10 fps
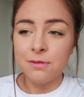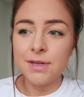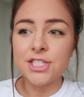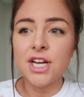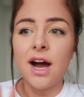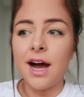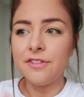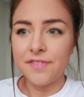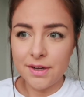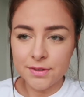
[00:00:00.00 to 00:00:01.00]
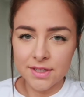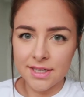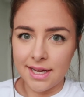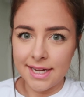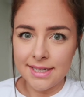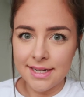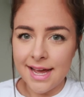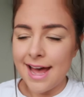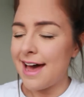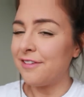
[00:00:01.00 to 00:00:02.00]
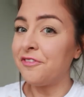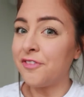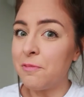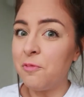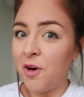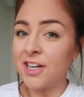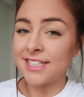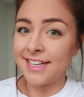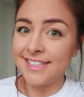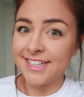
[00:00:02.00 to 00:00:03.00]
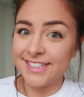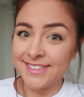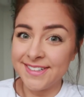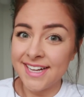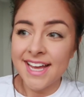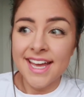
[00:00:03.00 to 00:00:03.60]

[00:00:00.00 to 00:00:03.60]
which I found online, and from what I know,